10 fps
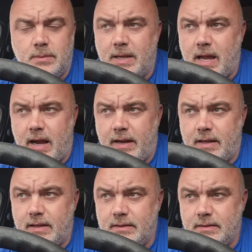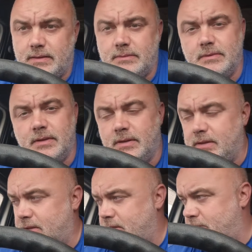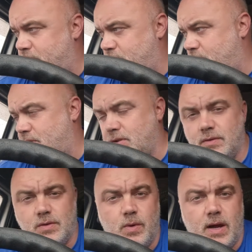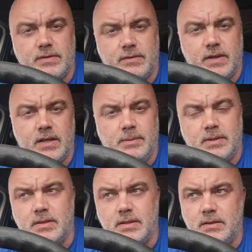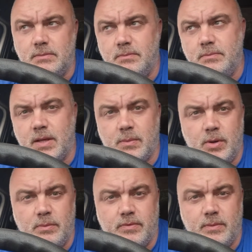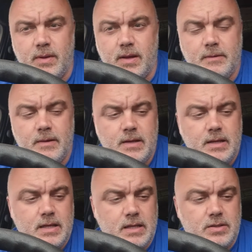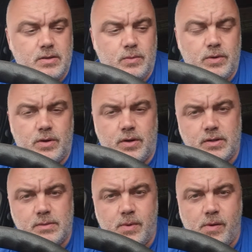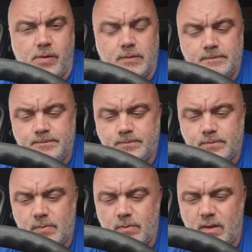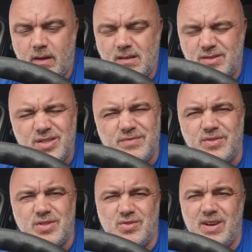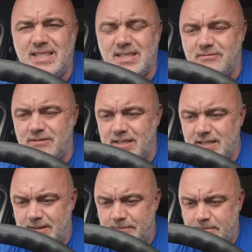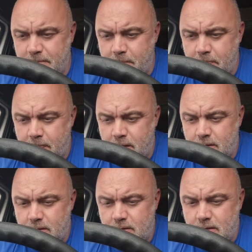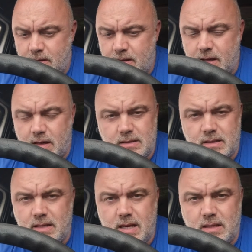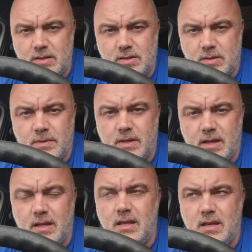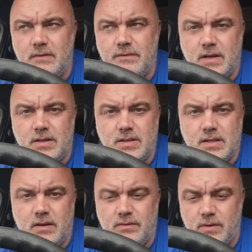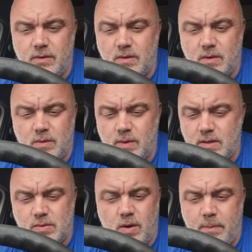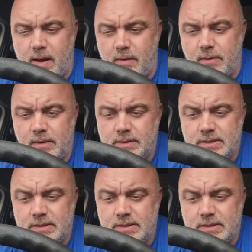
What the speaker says: to the mechanic just as soon as the wife's available to pick me up from there. he's going to work on it tomorrow. Just frustrating, really. Again, as I said, it's just something you think you can fix yourself. Quick swap out.